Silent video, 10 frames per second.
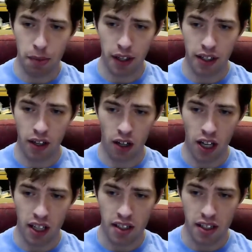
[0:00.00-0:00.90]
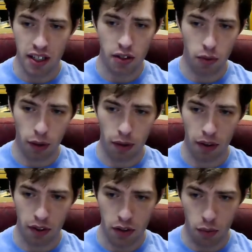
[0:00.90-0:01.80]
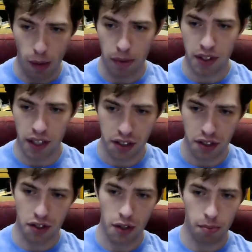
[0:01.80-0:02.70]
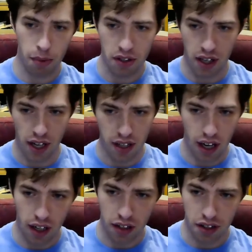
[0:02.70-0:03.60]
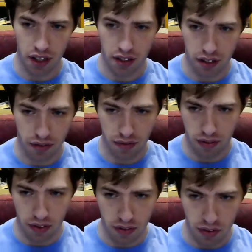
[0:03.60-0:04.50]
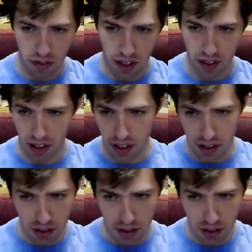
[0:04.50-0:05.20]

but in all honesty, it's repetition, so the person has a higher chance of deflecting it.